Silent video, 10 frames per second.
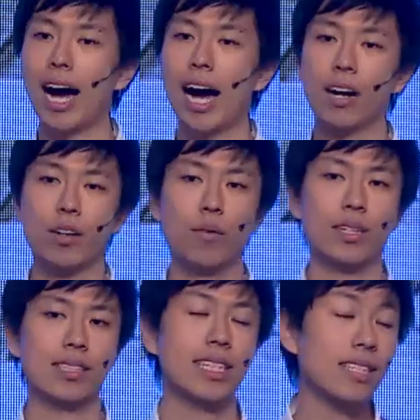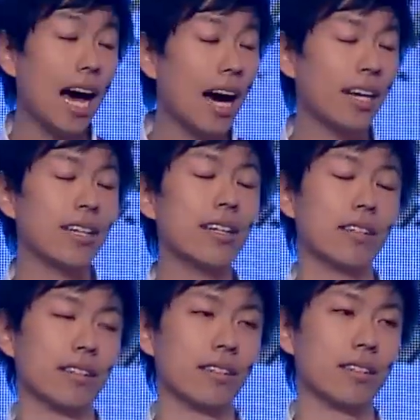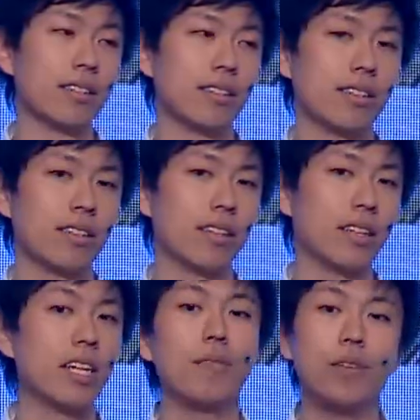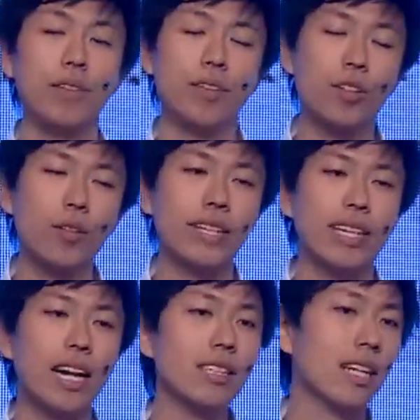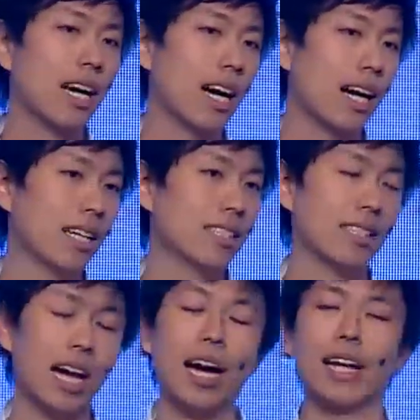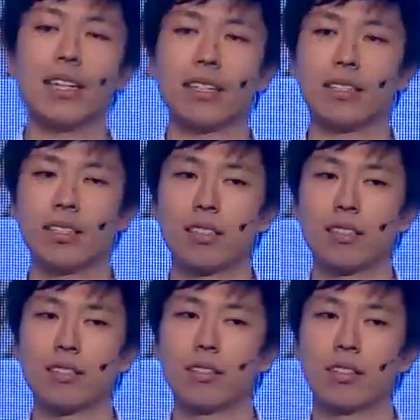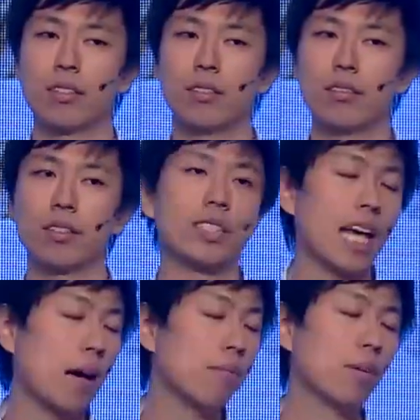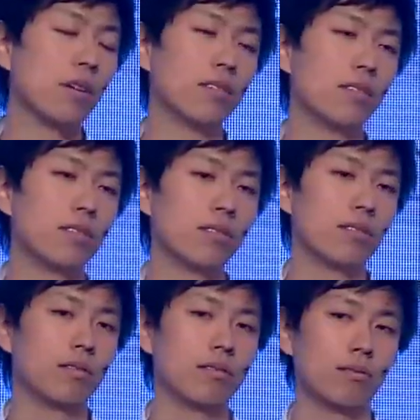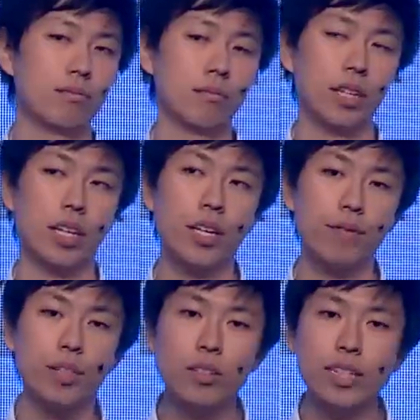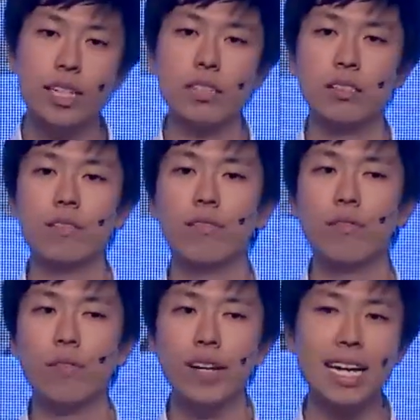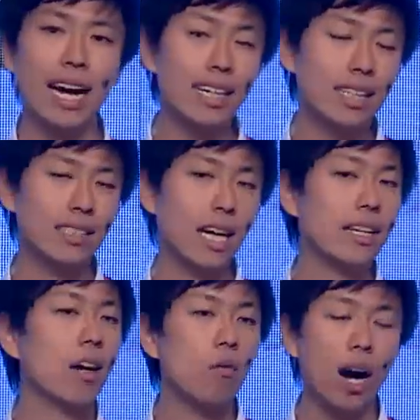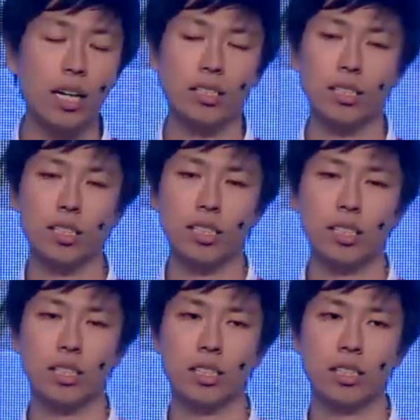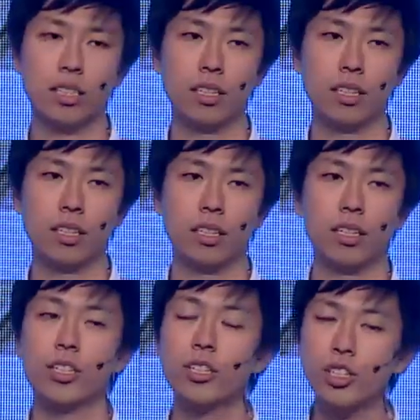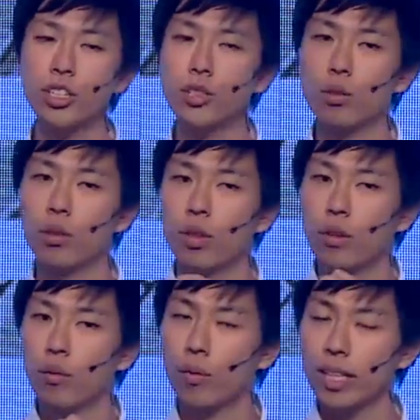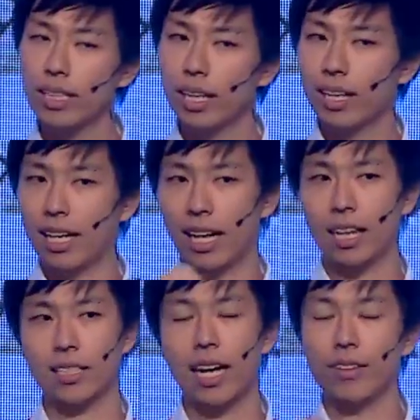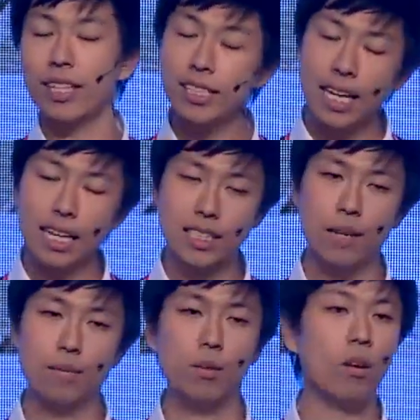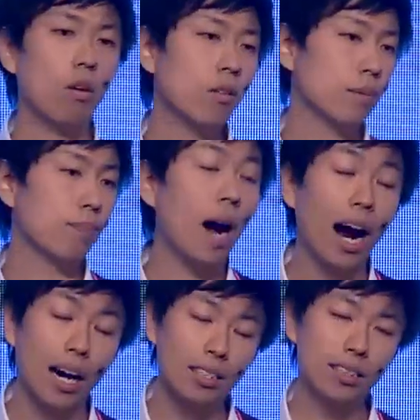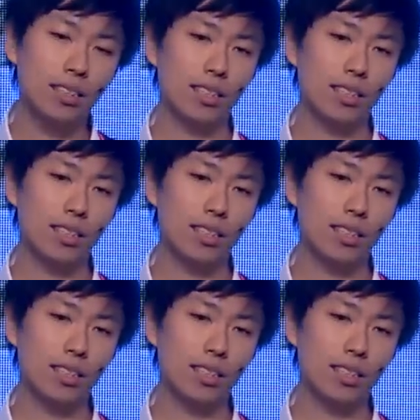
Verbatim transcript: agree with this idea, even if you are not a scientist. For example, if you need to fully understand the watch, you should re uh, disassemble all the parts